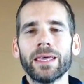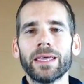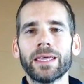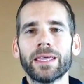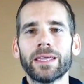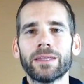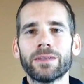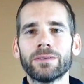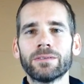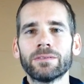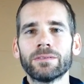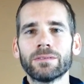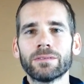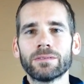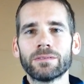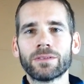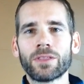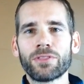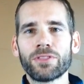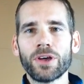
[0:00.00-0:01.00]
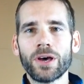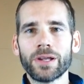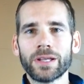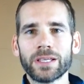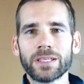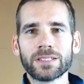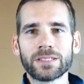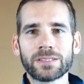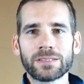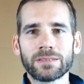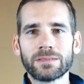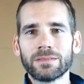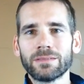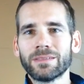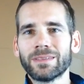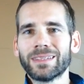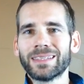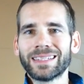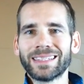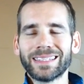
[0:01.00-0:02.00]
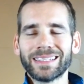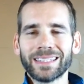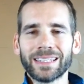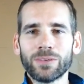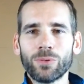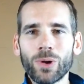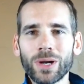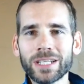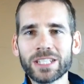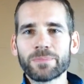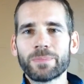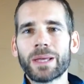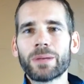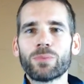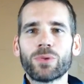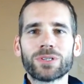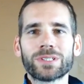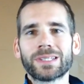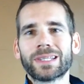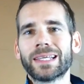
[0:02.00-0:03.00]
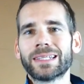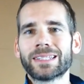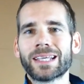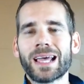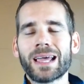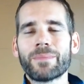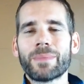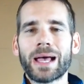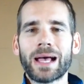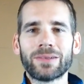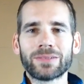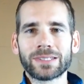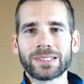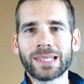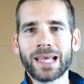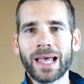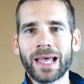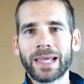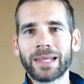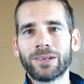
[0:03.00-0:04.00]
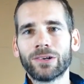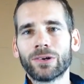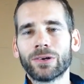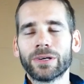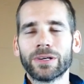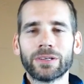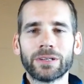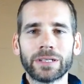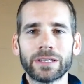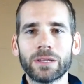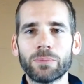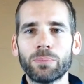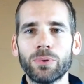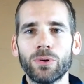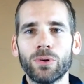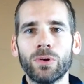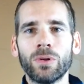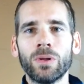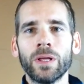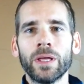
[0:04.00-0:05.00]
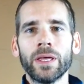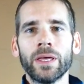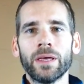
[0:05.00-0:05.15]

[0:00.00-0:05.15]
And the thought is you want to spend most of that time outside or in the pool